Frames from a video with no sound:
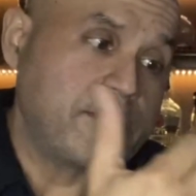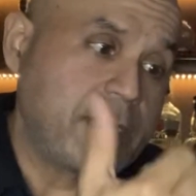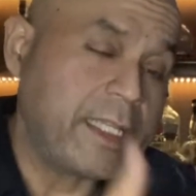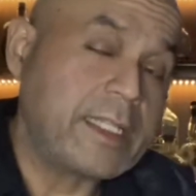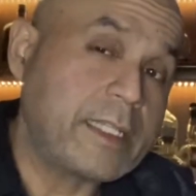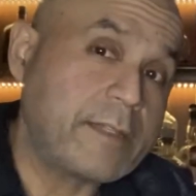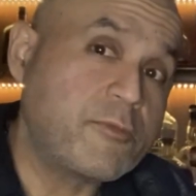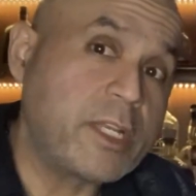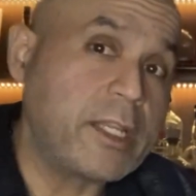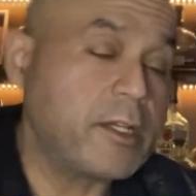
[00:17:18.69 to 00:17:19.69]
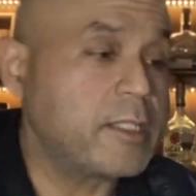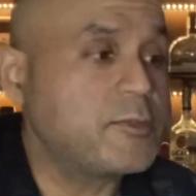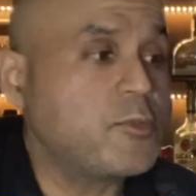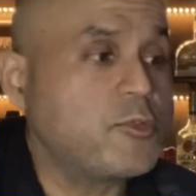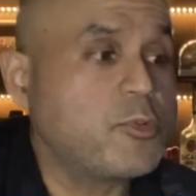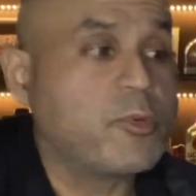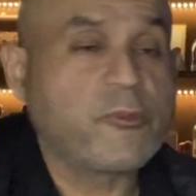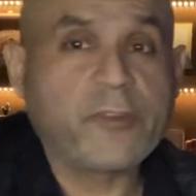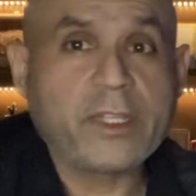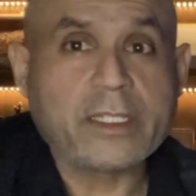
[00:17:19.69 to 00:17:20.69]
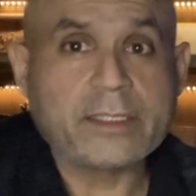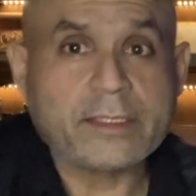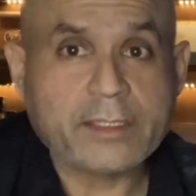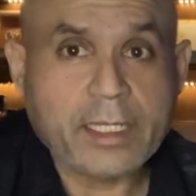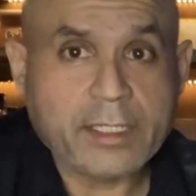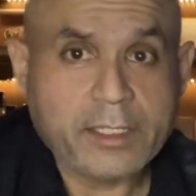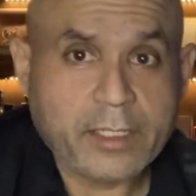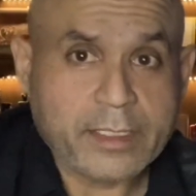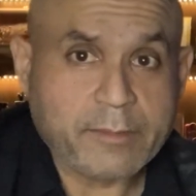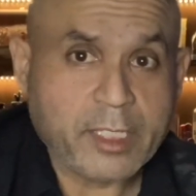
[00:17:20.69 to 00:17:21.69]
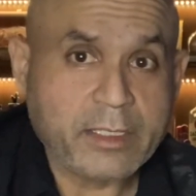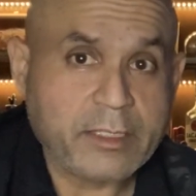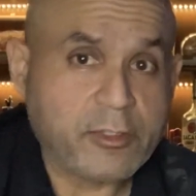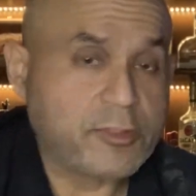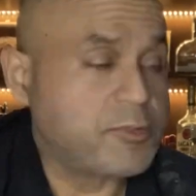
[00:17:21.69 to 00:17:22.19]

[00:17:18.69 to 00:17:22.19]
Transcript: They get like really hot. You will feel like here by the touch,